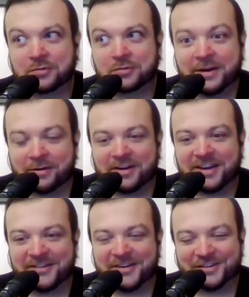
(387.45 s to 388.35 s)
later
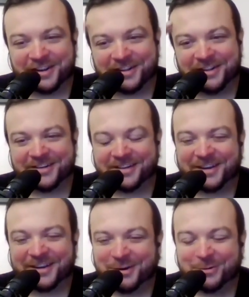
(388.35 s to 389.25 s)
it eventually clicked
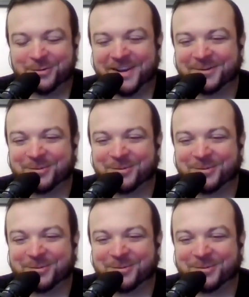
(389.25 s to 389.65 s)
like, no, wait,